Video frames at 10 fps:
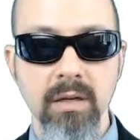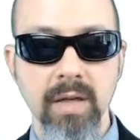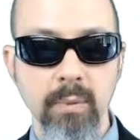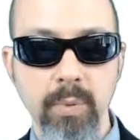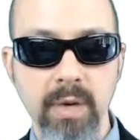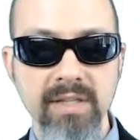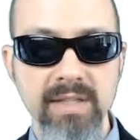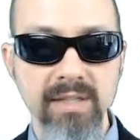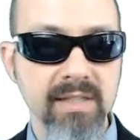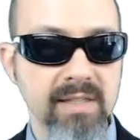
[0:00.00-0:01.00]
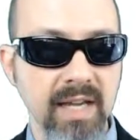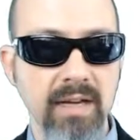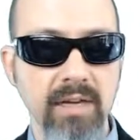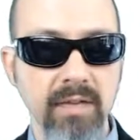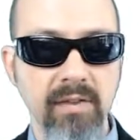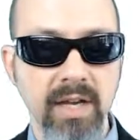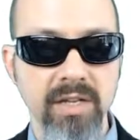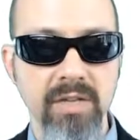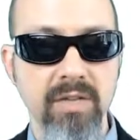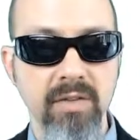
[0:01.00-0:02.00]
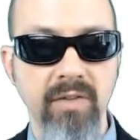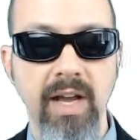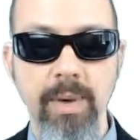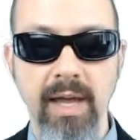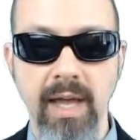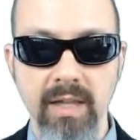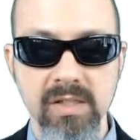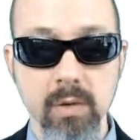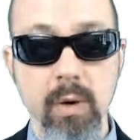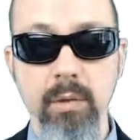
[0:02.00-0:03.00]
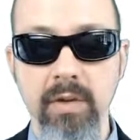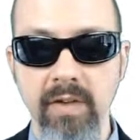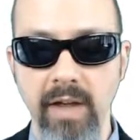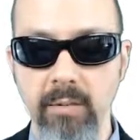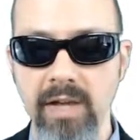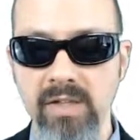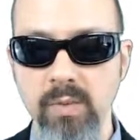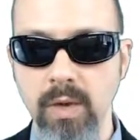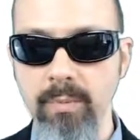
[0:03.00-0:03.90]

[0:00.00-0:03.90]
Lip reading: in parentheses the standard deviation divided by square root of n minus 1.